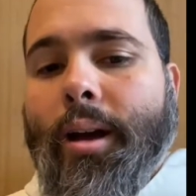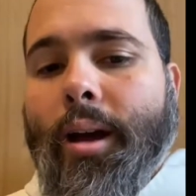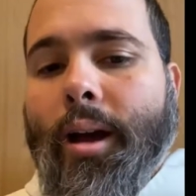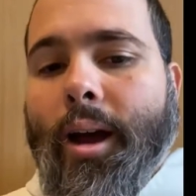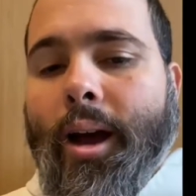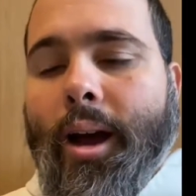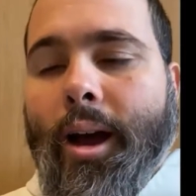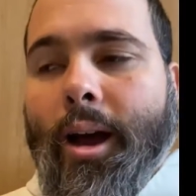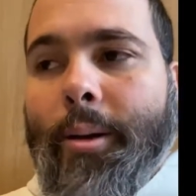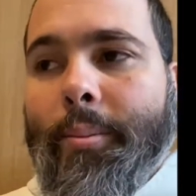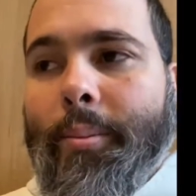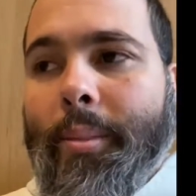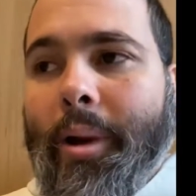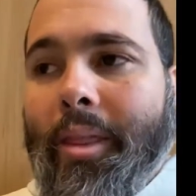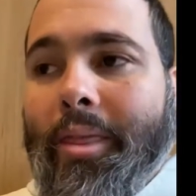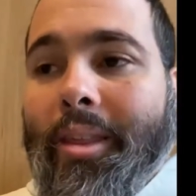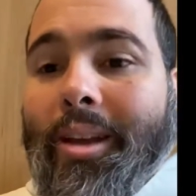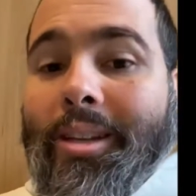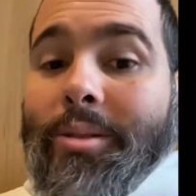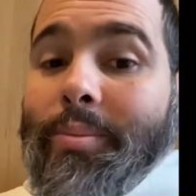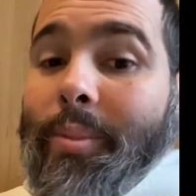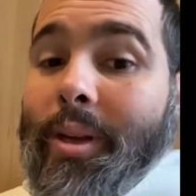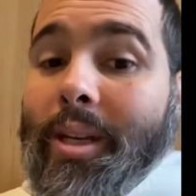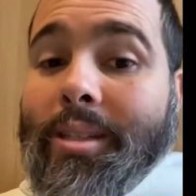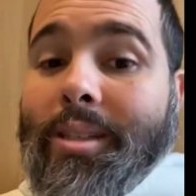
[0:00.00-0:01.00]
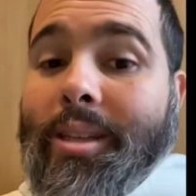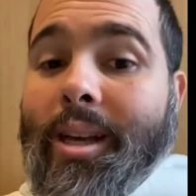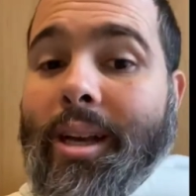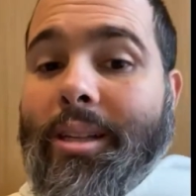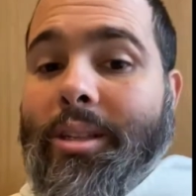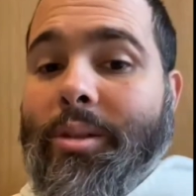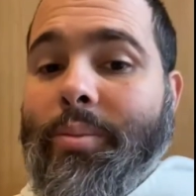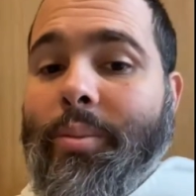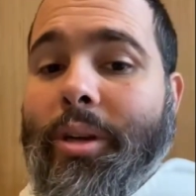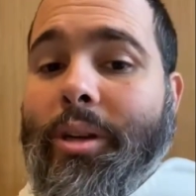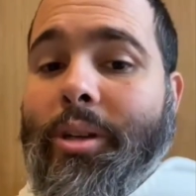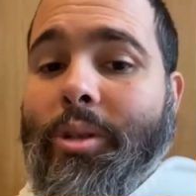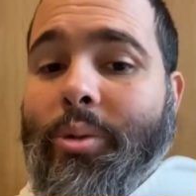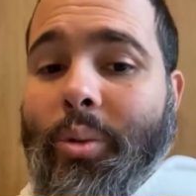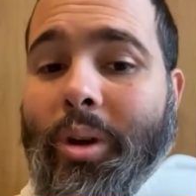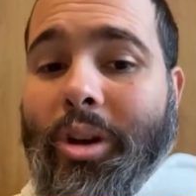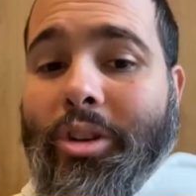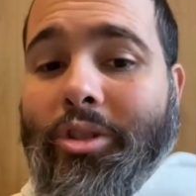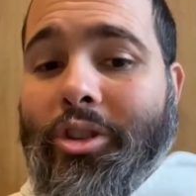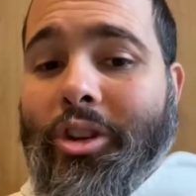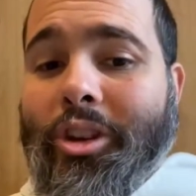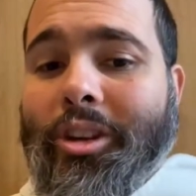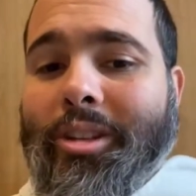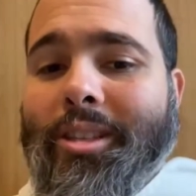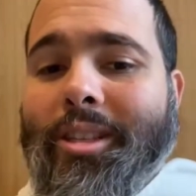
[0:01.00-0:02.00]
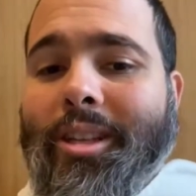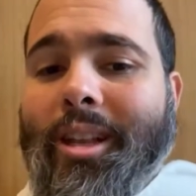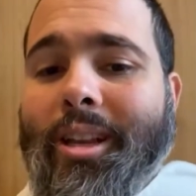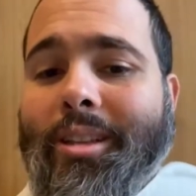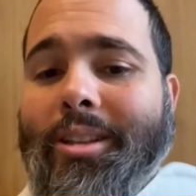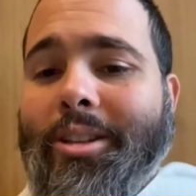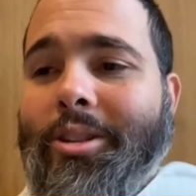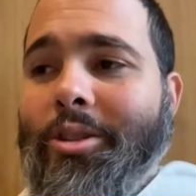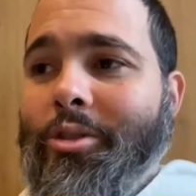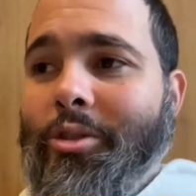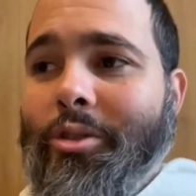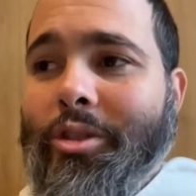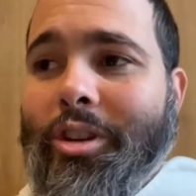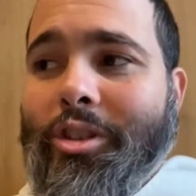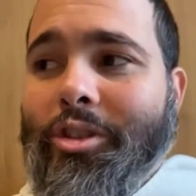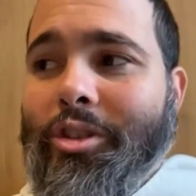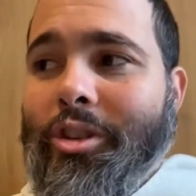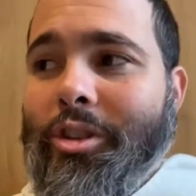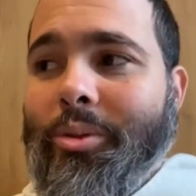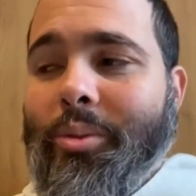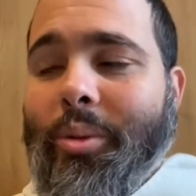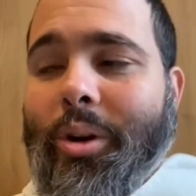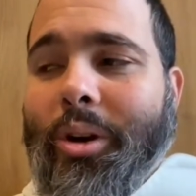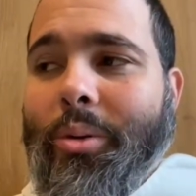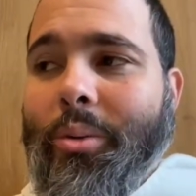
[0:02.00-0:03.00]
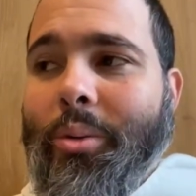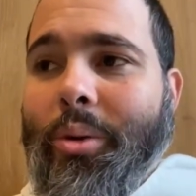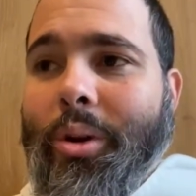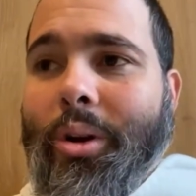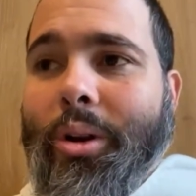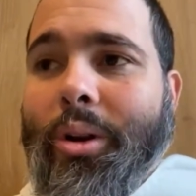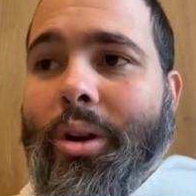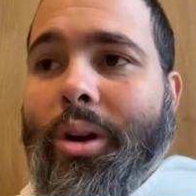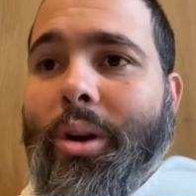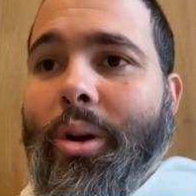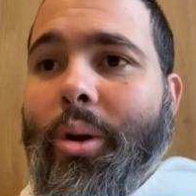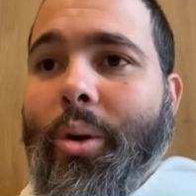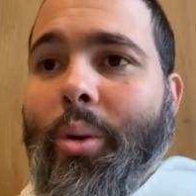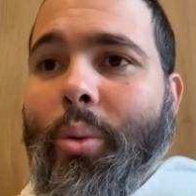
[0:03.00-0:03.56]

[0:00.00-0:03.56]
And this makes sense because we're just little creatures. We're